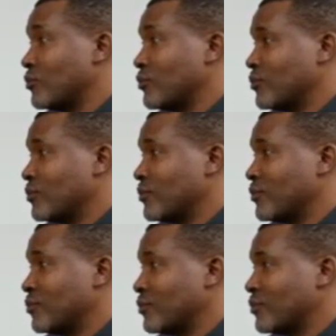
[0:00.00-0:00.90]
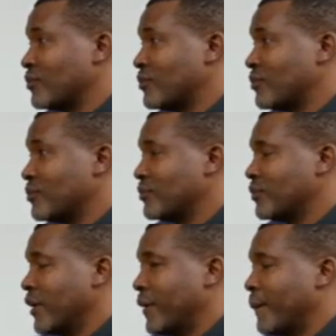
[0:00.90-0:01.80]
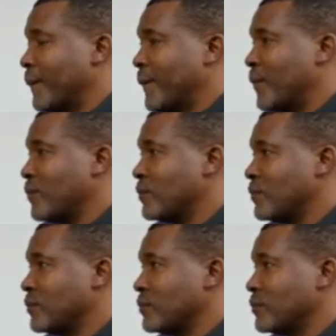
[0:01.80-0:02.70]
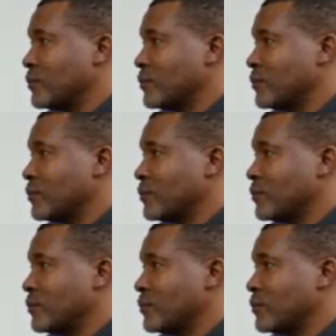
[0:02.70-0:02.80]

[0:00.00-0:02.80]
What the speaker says: The person shown says nothing.